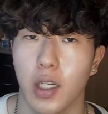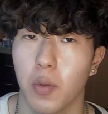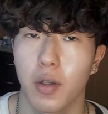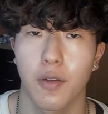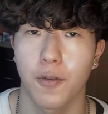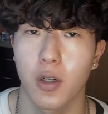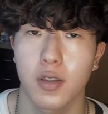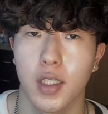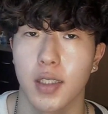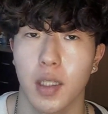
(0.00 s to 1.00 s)
Now one of the
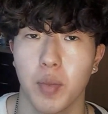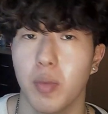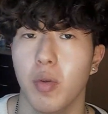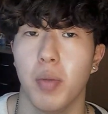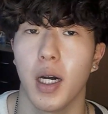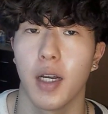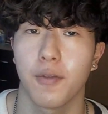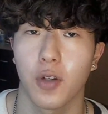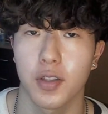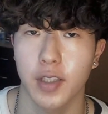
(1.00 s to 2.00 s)
first things that people buy
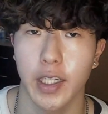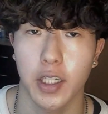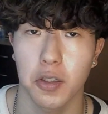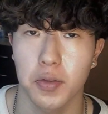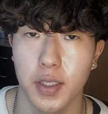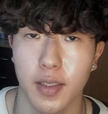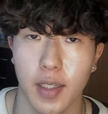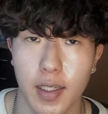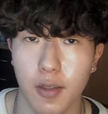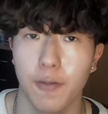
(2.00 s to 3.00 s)
for a skincare routine
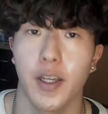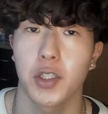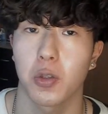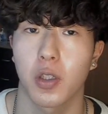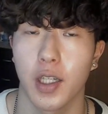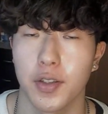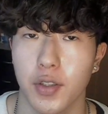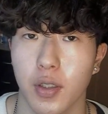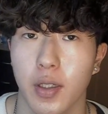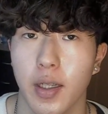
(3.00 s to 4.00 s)
is a facial
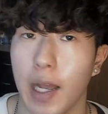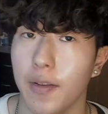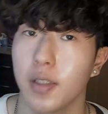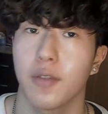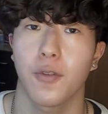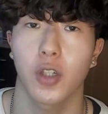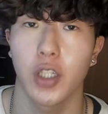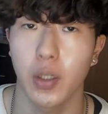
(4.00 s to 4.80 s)
cleanser and this is for good